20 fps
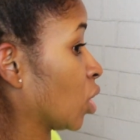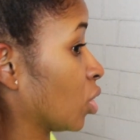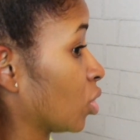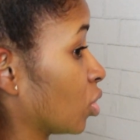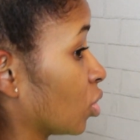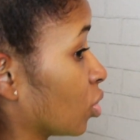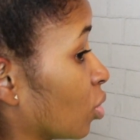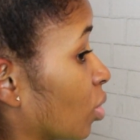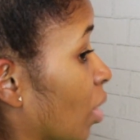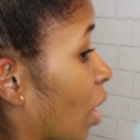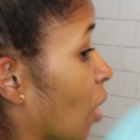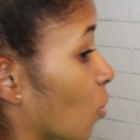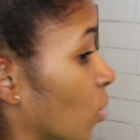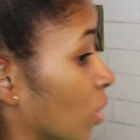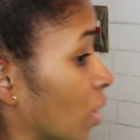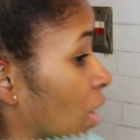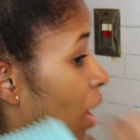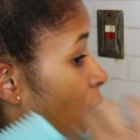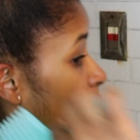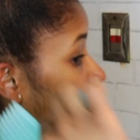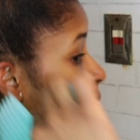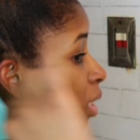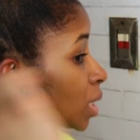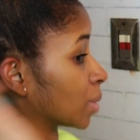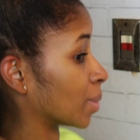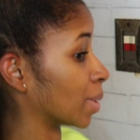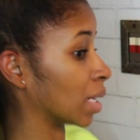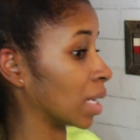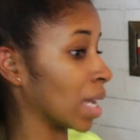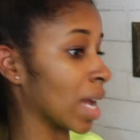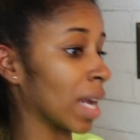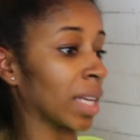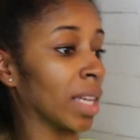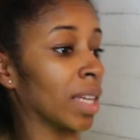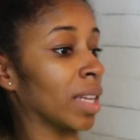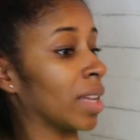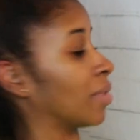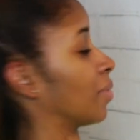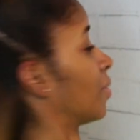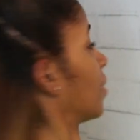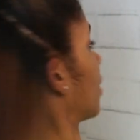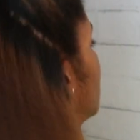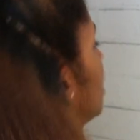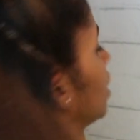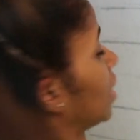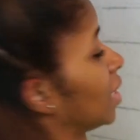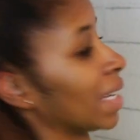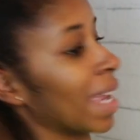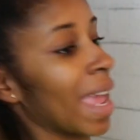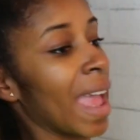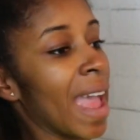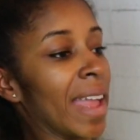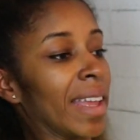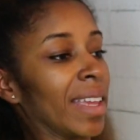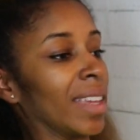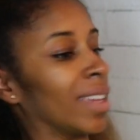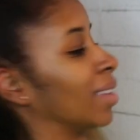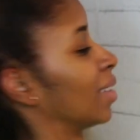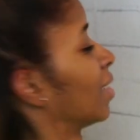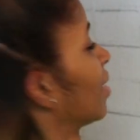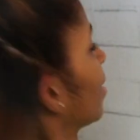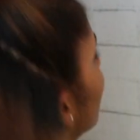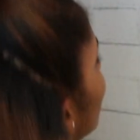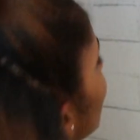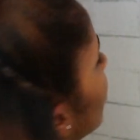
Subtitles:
shoot, I wonder how much money I can get for this yakky.